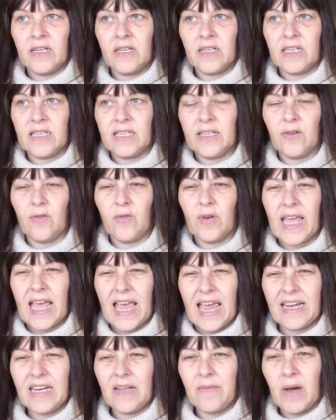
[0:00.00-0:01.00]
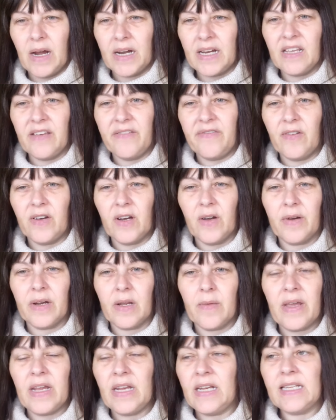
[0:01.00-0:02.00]
to still get any money, if you know what I
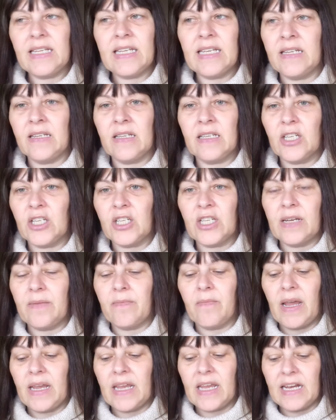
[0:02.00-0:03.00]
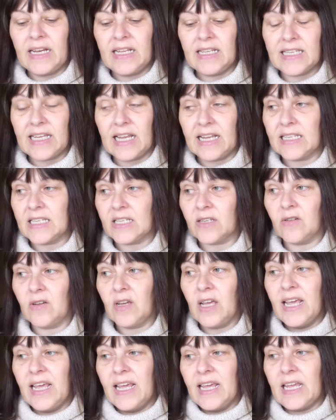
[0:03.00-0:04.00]
mean. It didn't make any sense. So
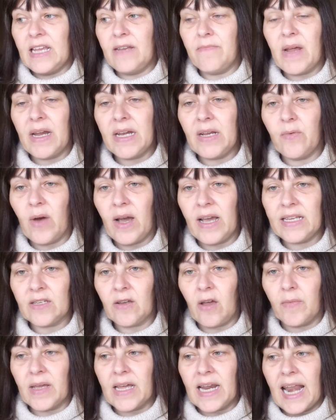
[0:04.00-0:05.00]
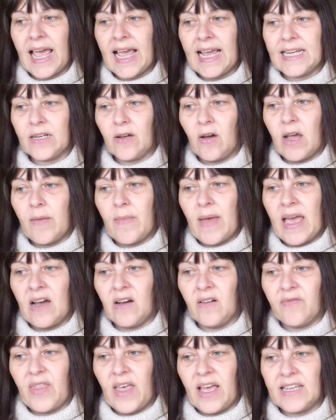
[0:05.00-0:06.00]
in many ways, I'm glad I'm
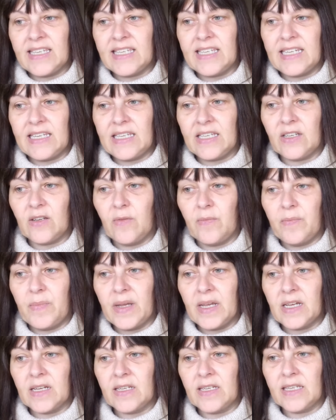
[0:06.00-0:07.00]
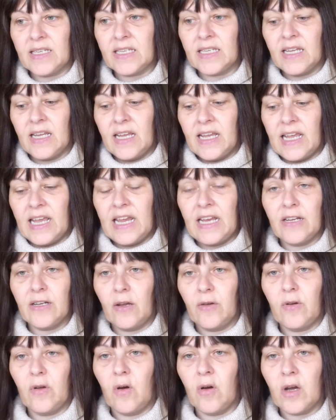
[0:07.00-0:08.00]
out of that system, because it
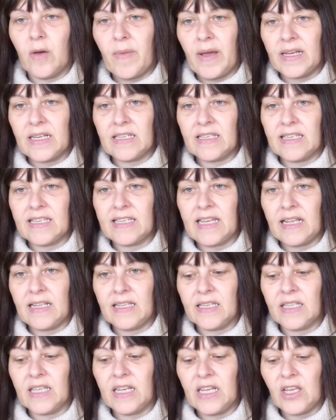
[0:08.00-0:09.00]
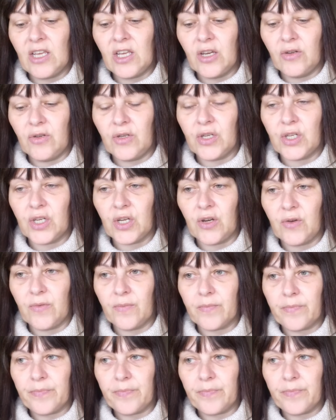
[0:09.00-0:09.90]
no longer makes the sense that it used to.